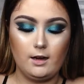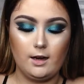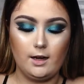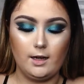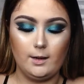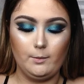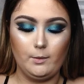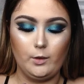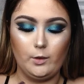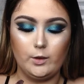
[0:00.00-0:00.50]

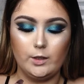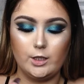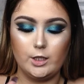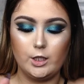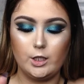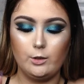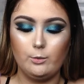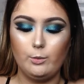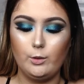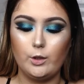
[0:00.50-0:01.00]
And I'm going
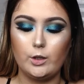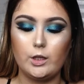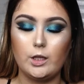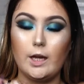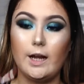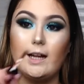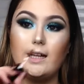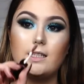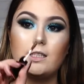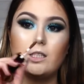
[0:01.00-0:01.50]
to put
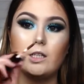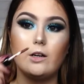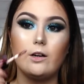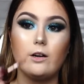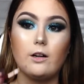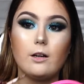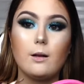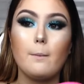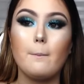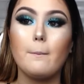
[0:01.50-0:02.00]
that
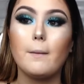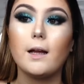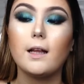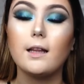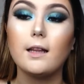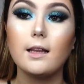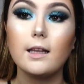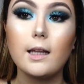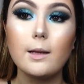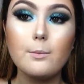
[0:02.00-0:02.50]
on my
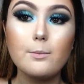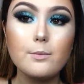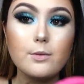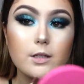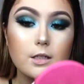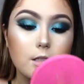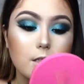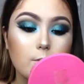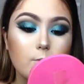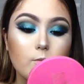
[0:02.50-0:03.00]
lips.